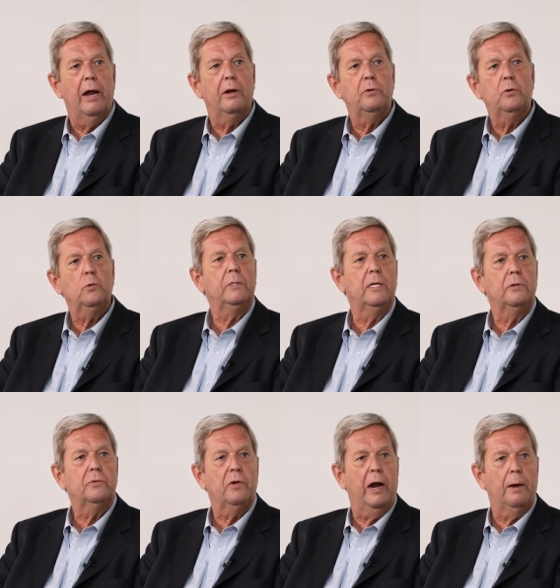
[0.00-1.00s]
I took the
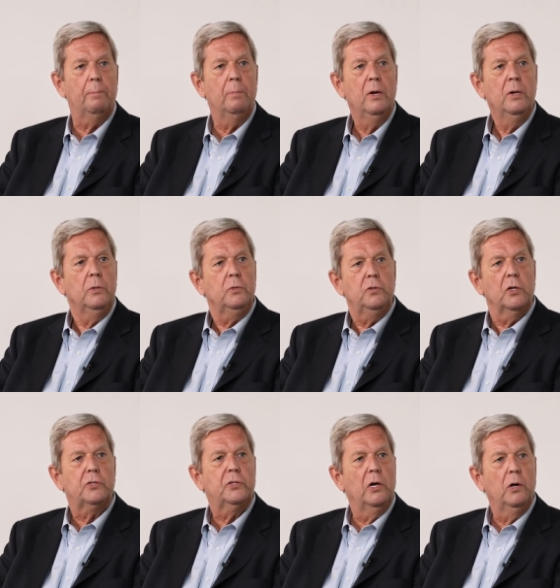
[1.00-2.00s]
tram
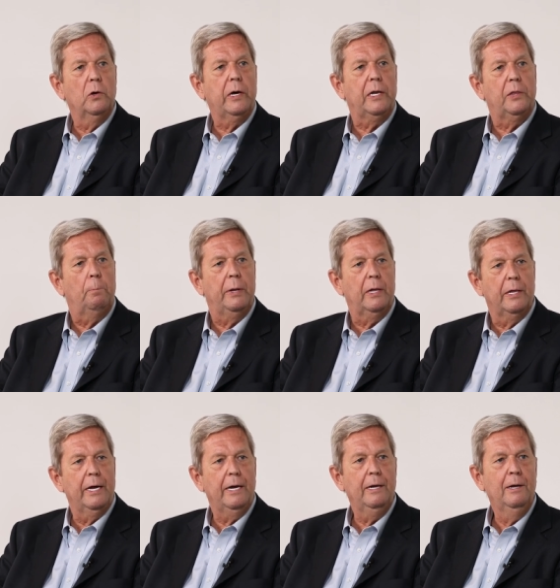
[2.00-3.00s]
just to look at the
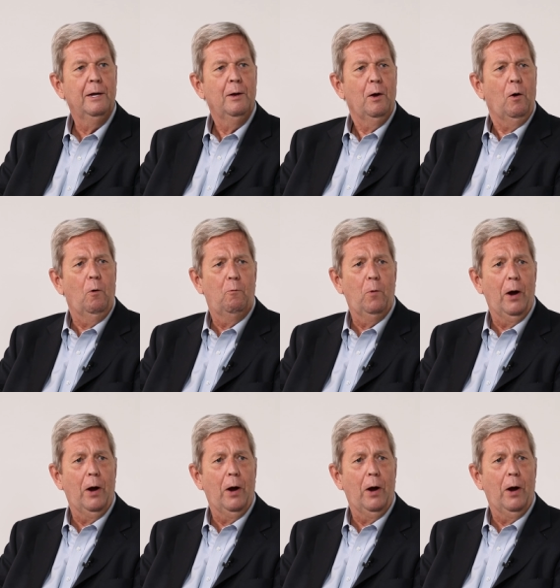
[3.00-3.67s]
building of